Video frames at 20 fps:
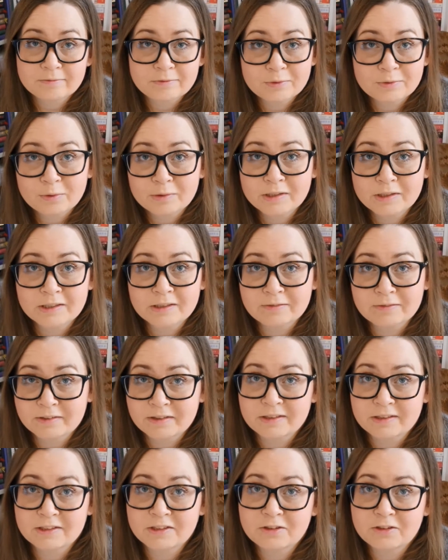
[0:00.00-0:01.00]
talking with
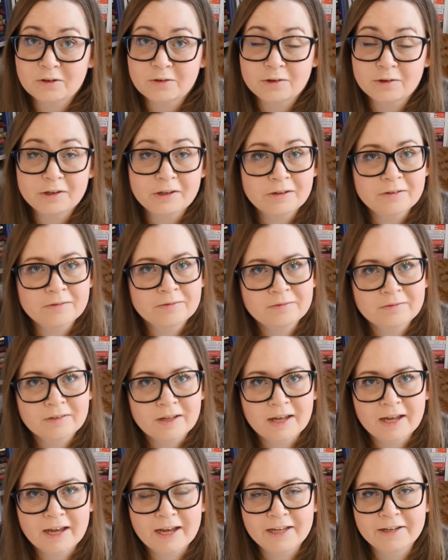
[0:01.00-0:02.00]
his dog,
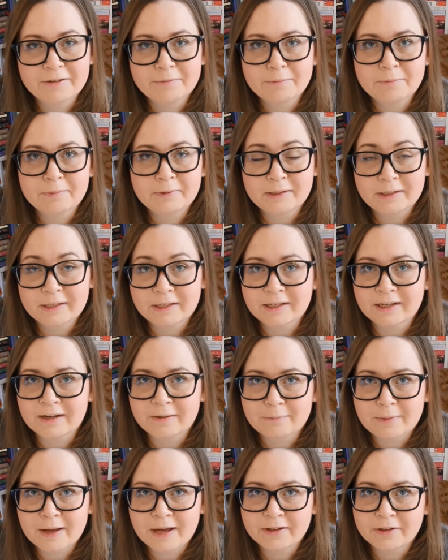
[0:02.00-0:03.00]
and being a
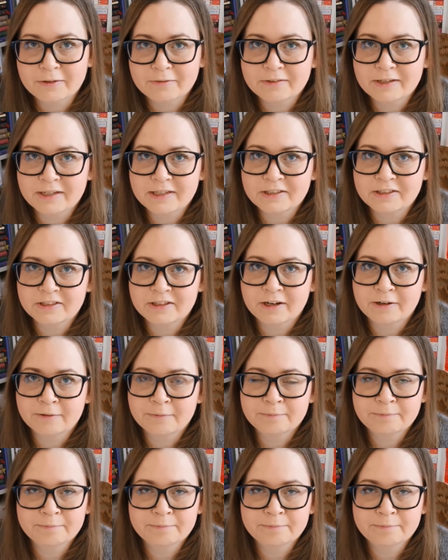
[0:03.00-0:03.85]
man of nature.